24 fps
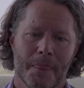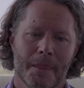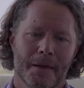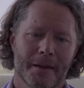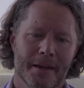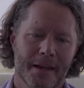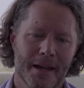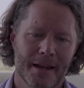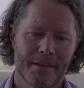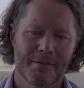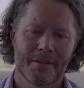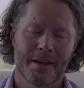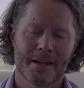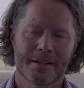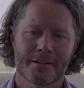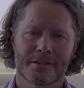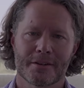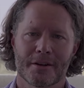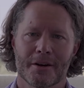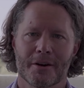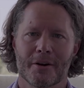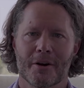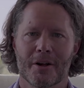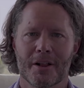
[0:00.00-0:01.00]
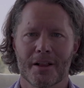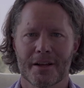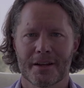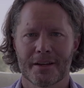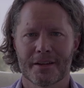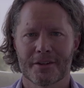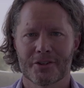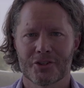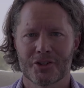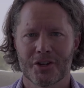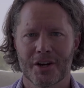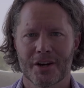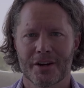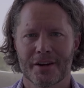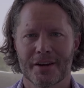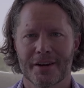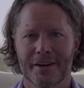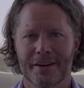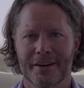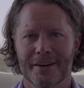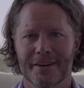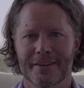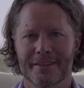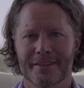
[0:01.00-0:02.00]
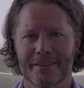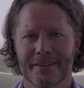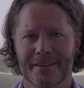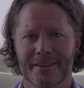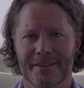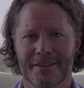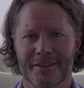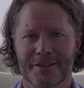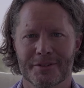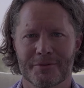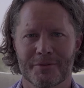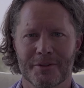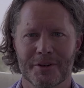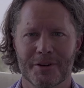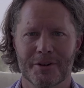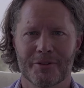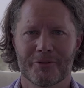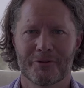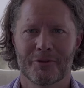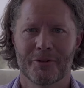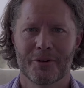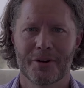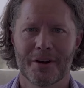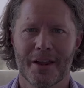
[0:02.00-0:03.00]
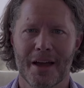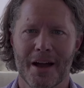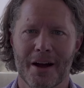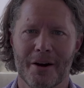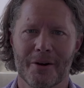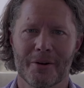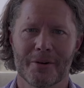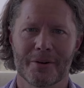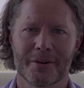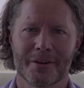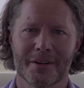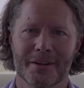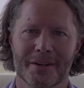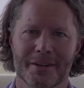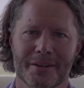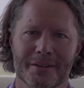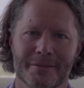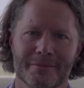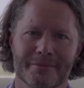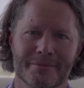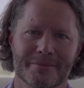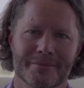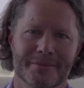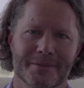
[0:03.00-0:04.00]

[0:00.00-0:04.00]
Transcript: Again, that's all I can share here in this video for now.